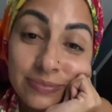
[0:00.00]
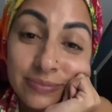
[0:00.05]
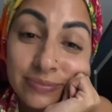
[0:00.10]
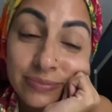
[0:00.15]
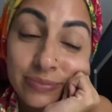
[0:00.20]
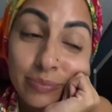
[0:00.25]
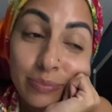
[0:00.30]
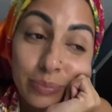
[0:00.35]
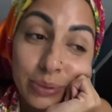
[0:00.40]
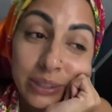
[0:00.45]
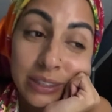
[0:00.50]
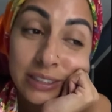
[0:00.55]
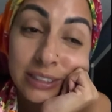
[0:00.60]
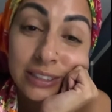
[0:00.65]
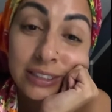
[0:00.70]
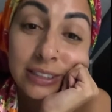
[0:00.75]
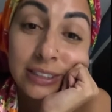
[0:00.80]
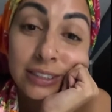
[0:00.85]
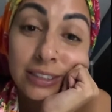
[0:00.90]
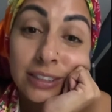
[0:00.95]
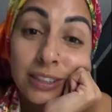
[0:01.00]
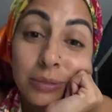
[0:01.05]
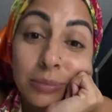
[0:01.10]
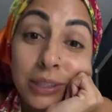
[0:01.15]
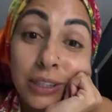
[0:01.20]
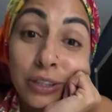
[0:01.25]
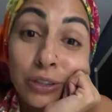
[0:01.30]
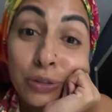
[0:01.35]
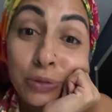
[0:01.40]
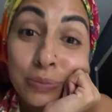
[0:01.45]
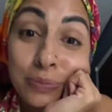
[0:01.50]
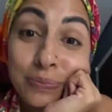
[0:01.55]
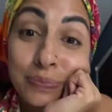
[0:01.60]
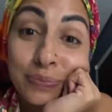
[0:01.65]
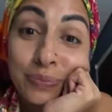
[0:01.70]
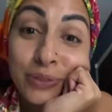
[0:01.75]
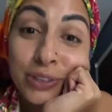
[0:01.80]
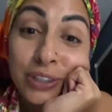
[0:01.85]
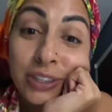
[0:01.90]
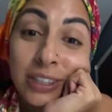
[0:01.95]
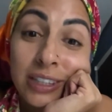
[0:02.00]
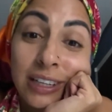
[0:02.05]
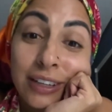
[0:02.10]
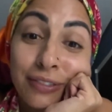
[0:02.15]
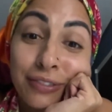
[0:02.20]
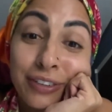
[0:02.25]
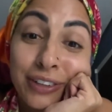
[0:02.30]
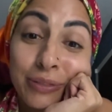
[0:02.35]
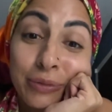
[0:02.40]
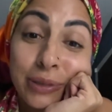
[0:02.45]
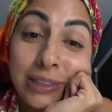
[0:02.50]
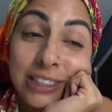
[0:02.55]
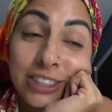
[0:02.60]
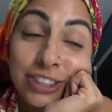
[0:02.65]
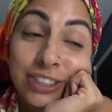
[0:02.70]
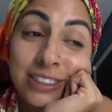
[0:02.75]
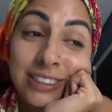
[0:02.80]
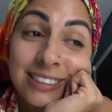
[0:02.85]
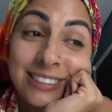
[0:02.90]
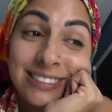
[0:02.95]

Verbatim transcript: but this is gonna be dope. You're gonna have fun watching.